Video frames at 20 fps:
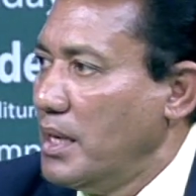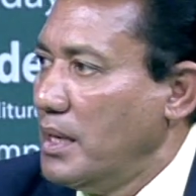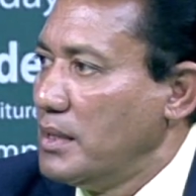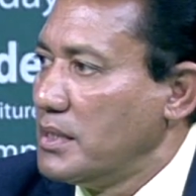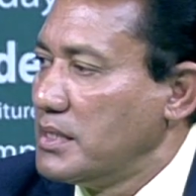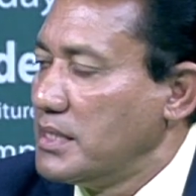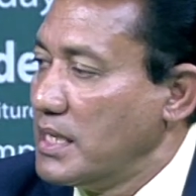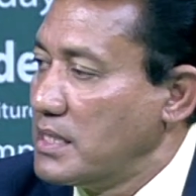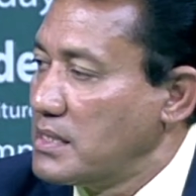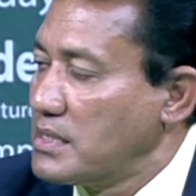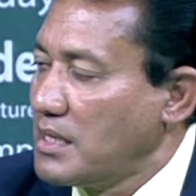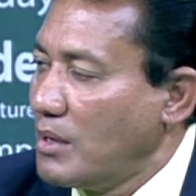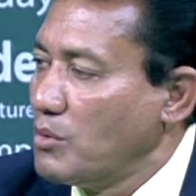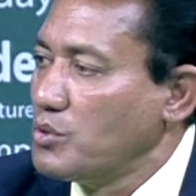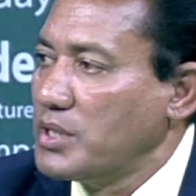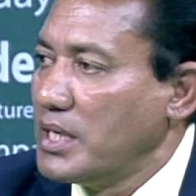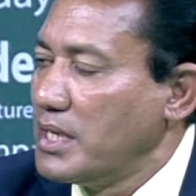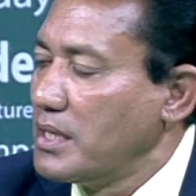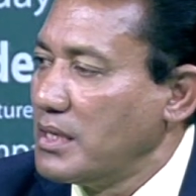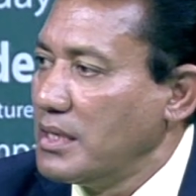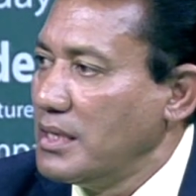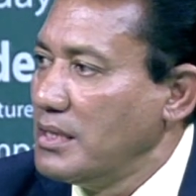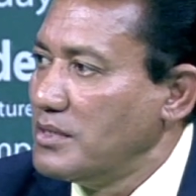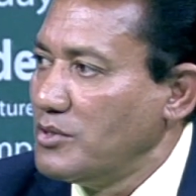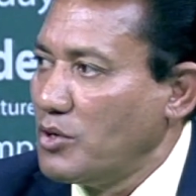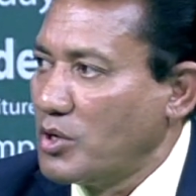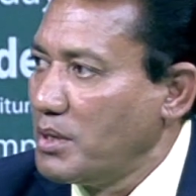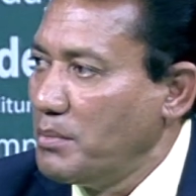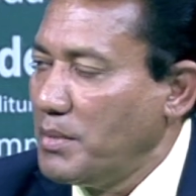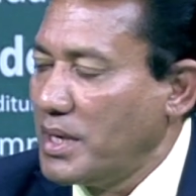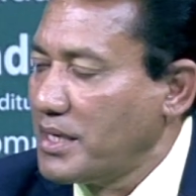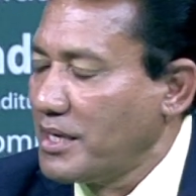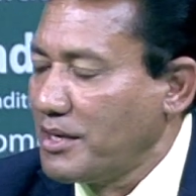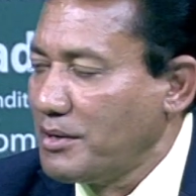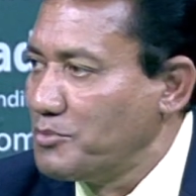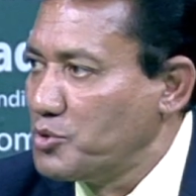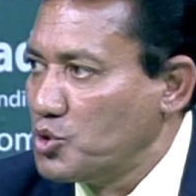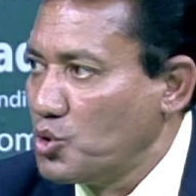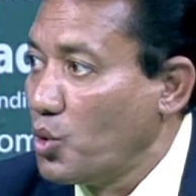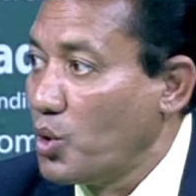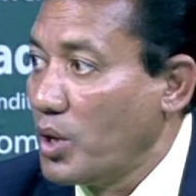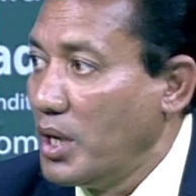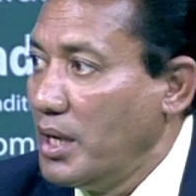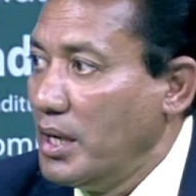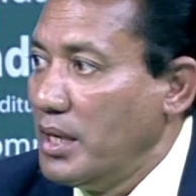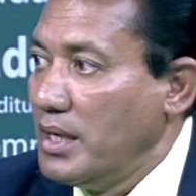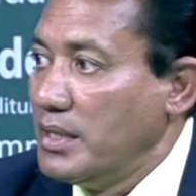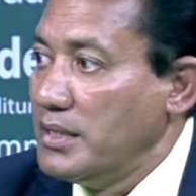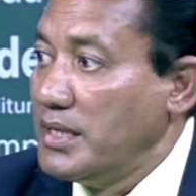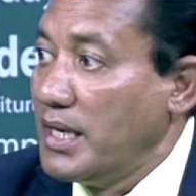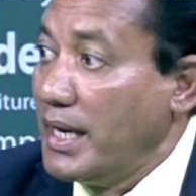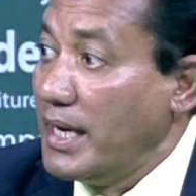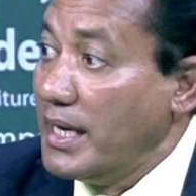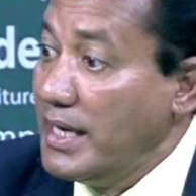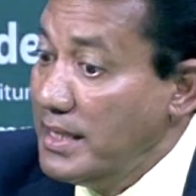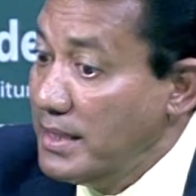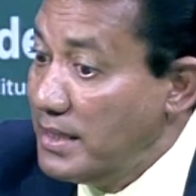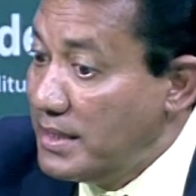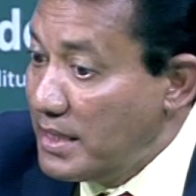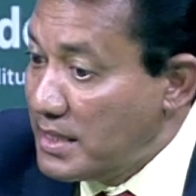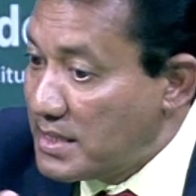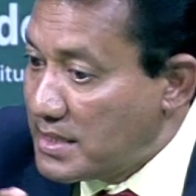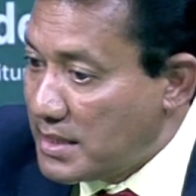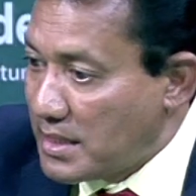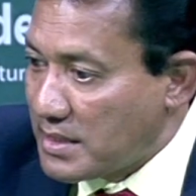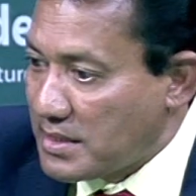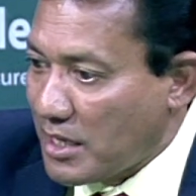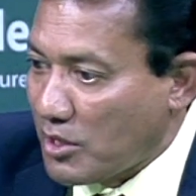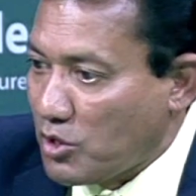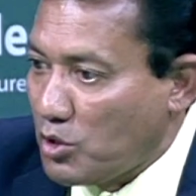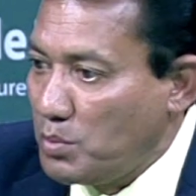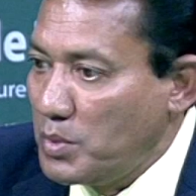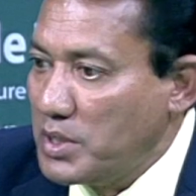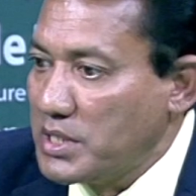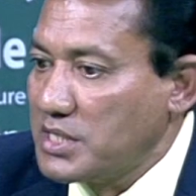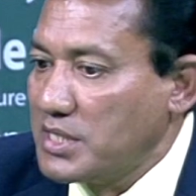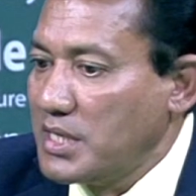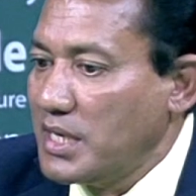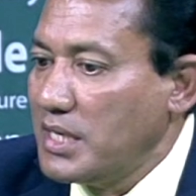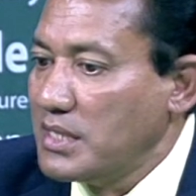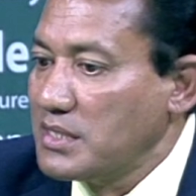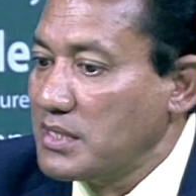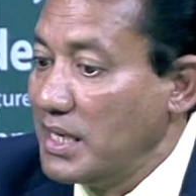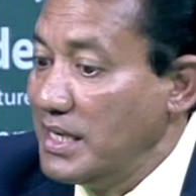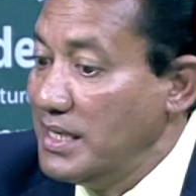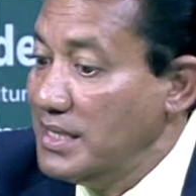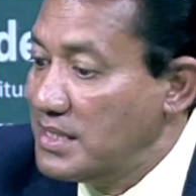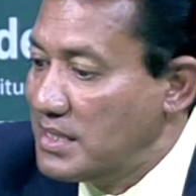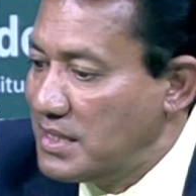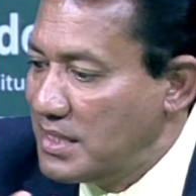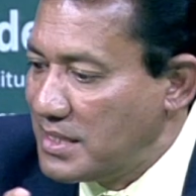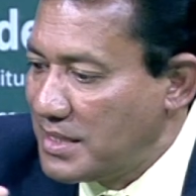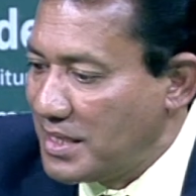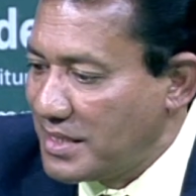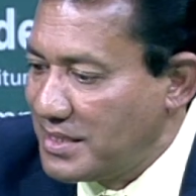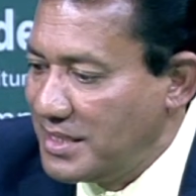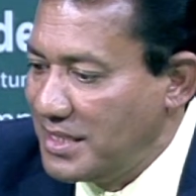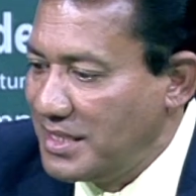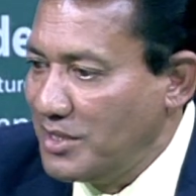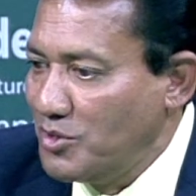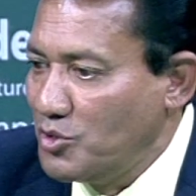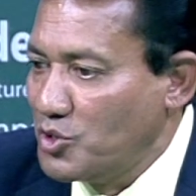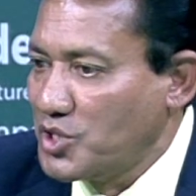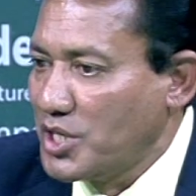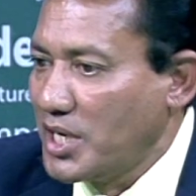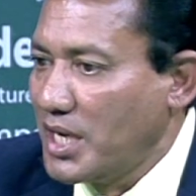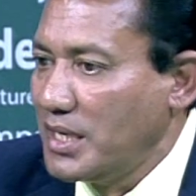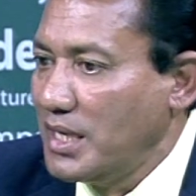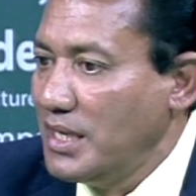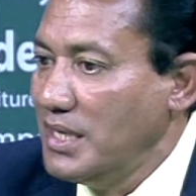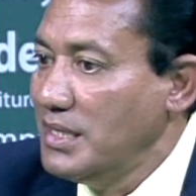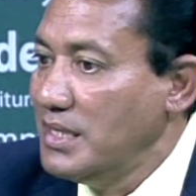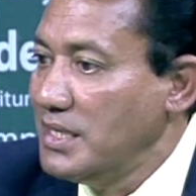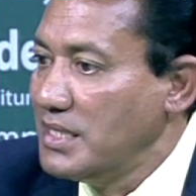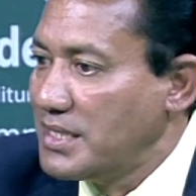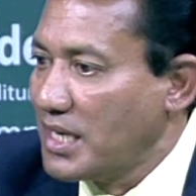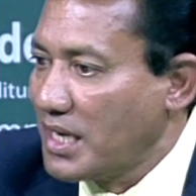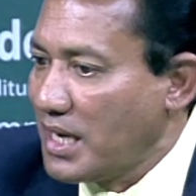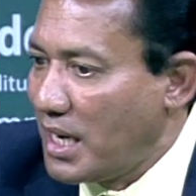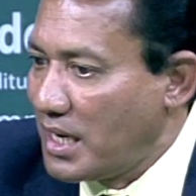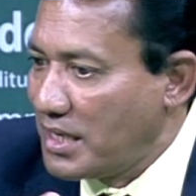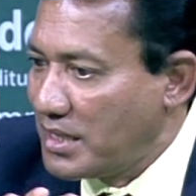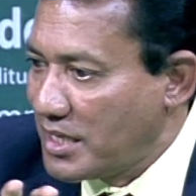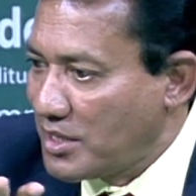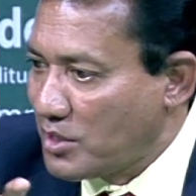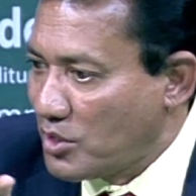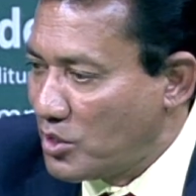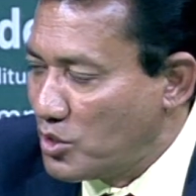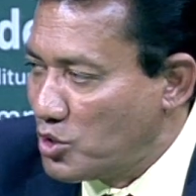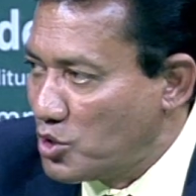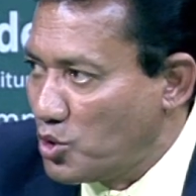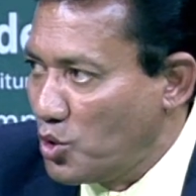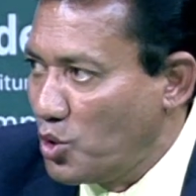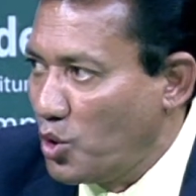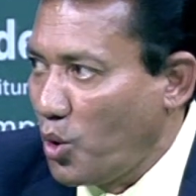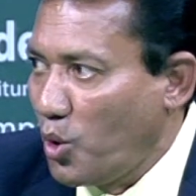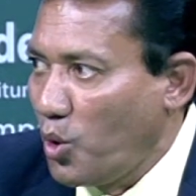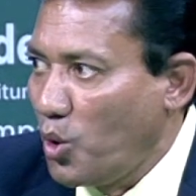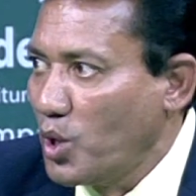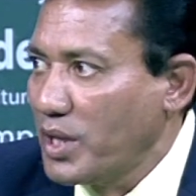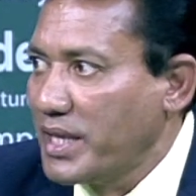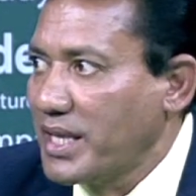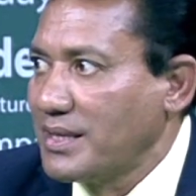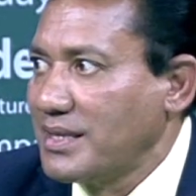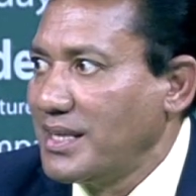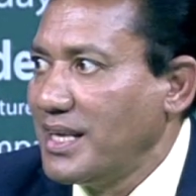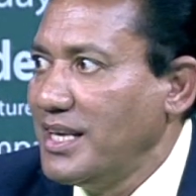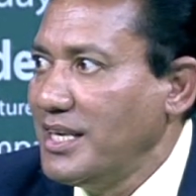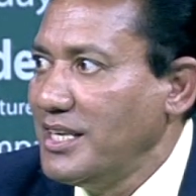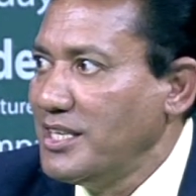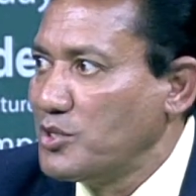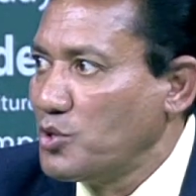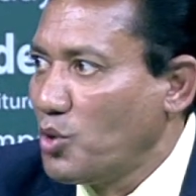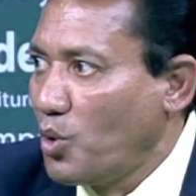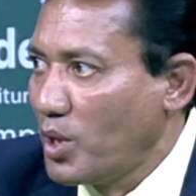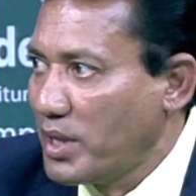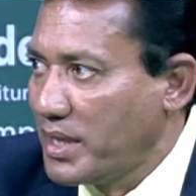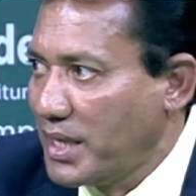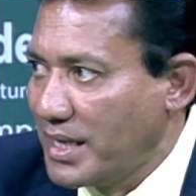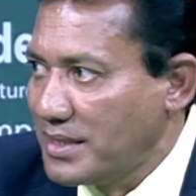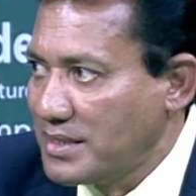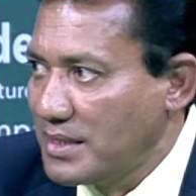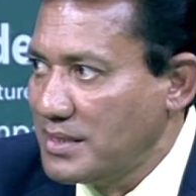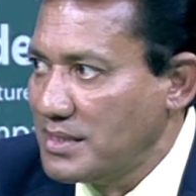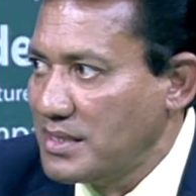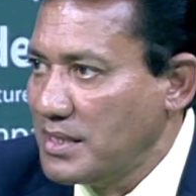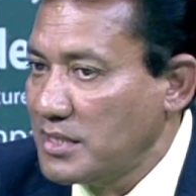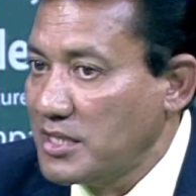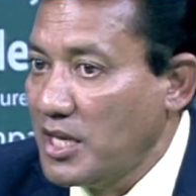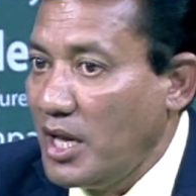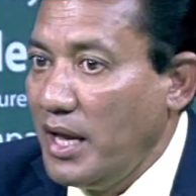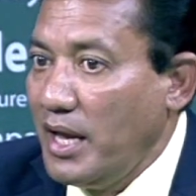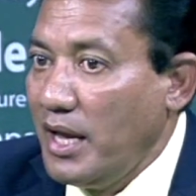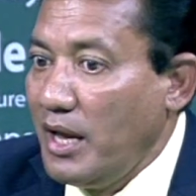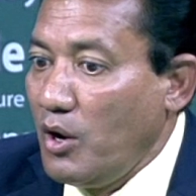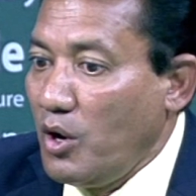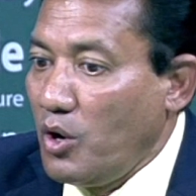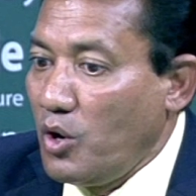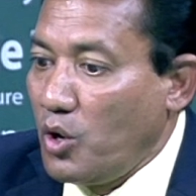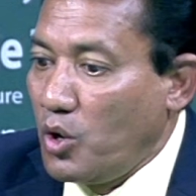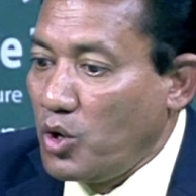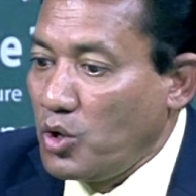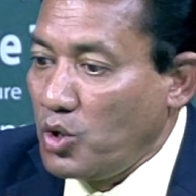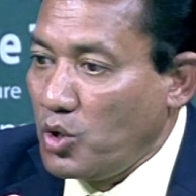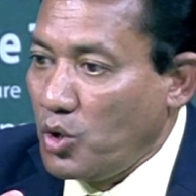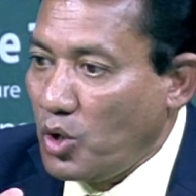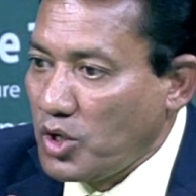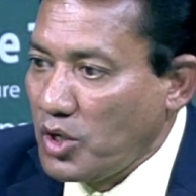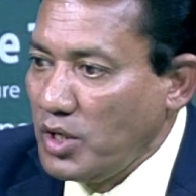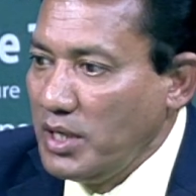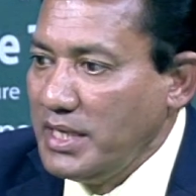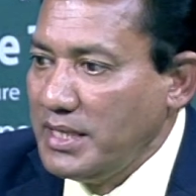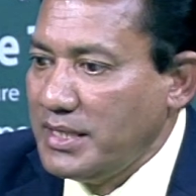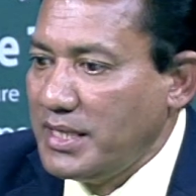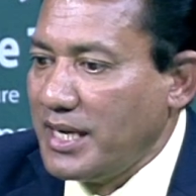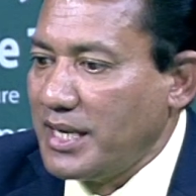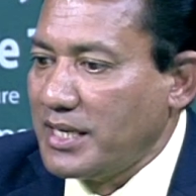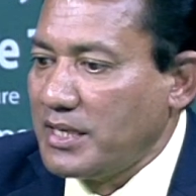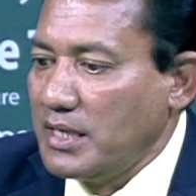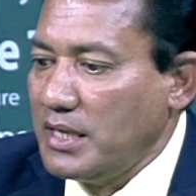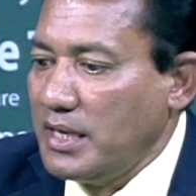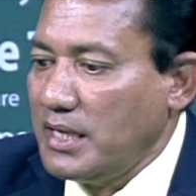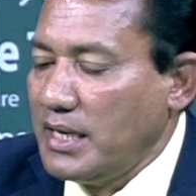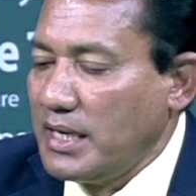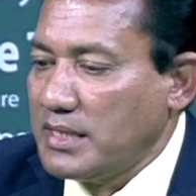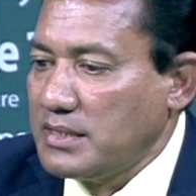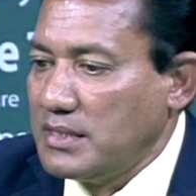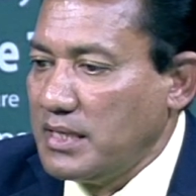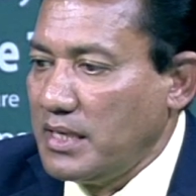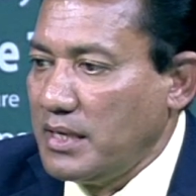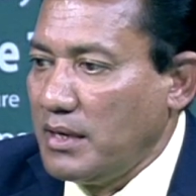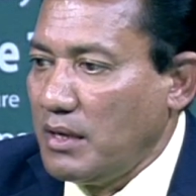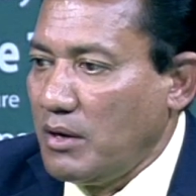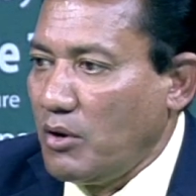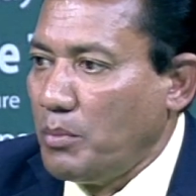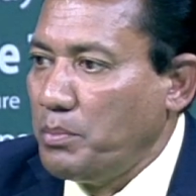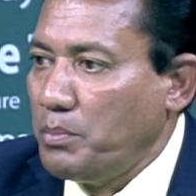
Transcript: 6,000 is not a matter of joke. In this the circumstance, in this the situation, in this the under control all the things, all the agencies. Or not only that, as he's